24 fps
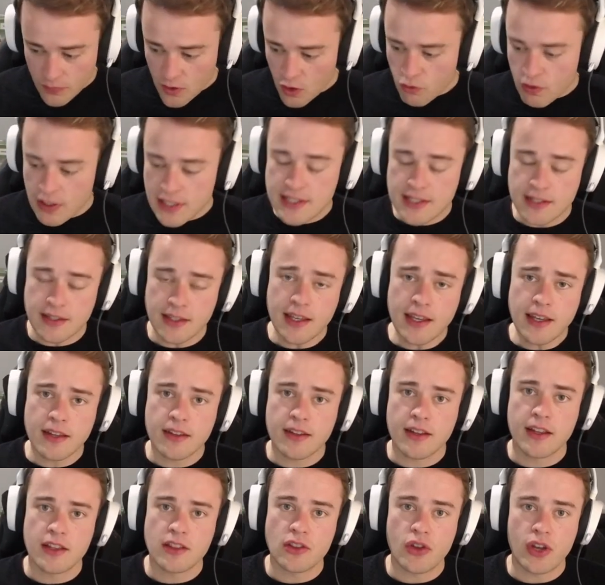recently
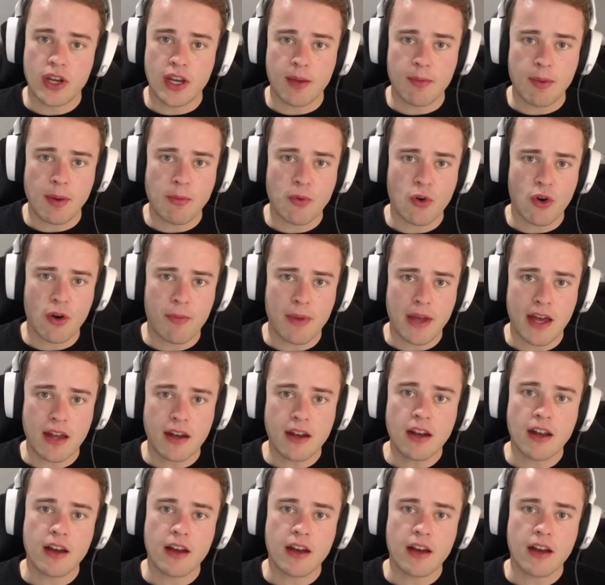and learning a bit more about it,